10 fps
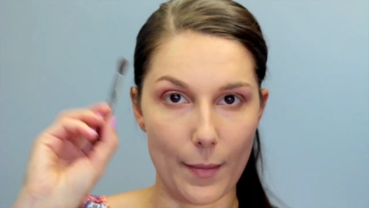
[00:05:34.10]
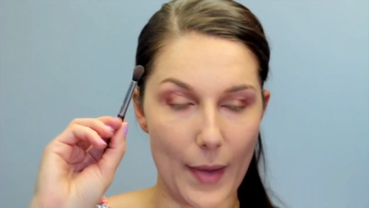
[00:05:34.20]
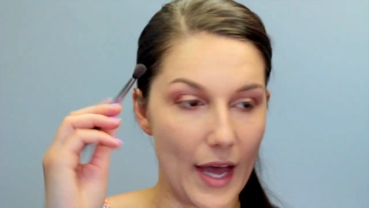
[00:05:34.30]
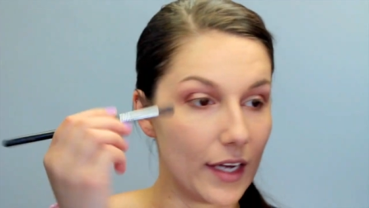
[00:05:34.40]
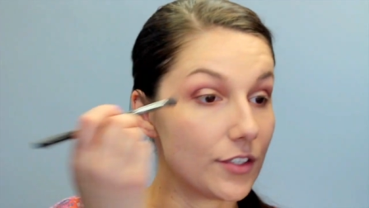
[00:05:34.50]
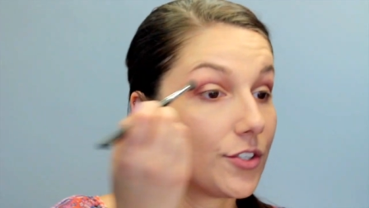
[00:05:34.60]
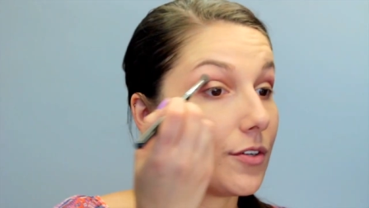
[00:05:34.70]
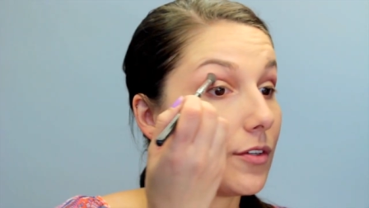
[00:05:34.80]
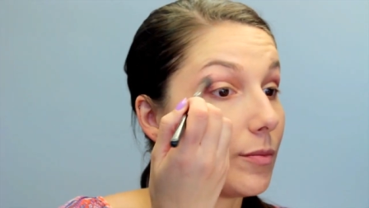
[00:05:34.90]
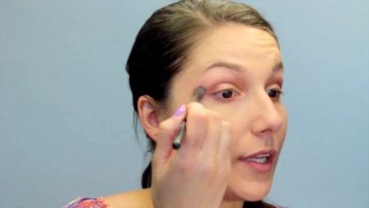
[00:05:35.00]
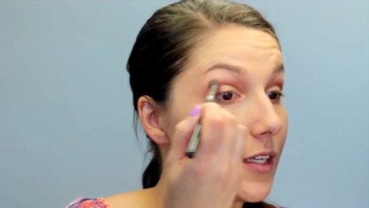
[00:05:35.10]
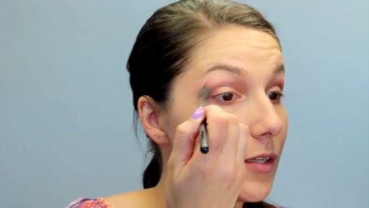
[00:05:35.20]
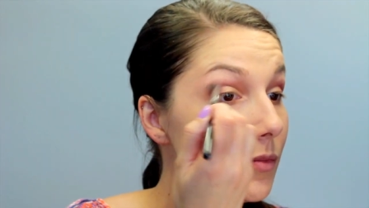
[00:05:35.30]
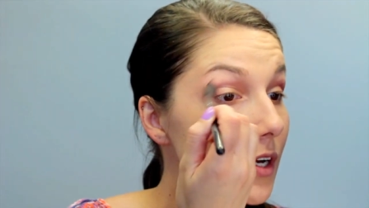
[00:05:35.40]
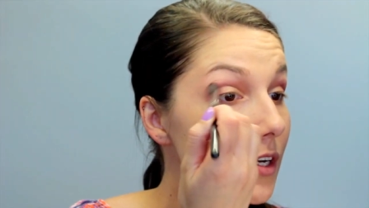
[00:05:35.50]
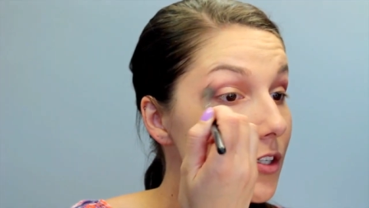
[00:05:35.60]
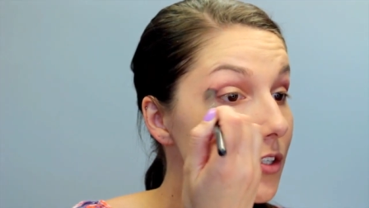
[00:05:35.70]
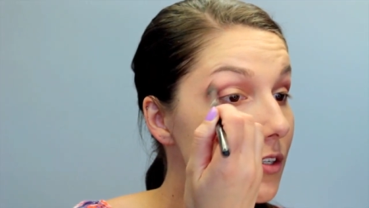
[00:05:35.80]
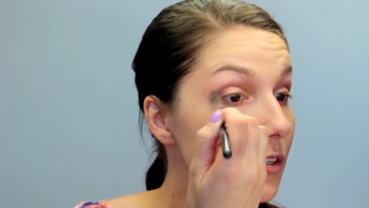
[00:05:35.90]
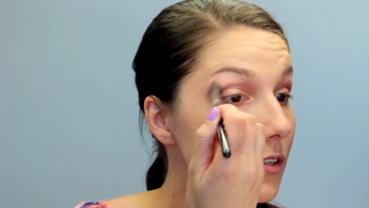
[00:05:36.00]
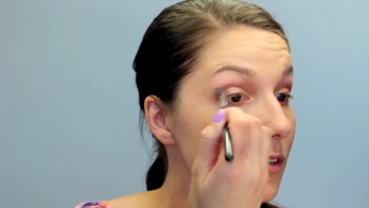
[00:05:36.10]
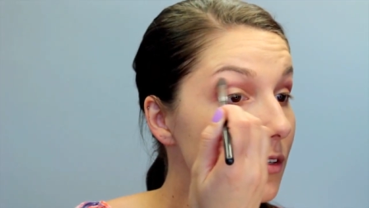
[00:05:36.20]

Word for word: Back to the blending brush.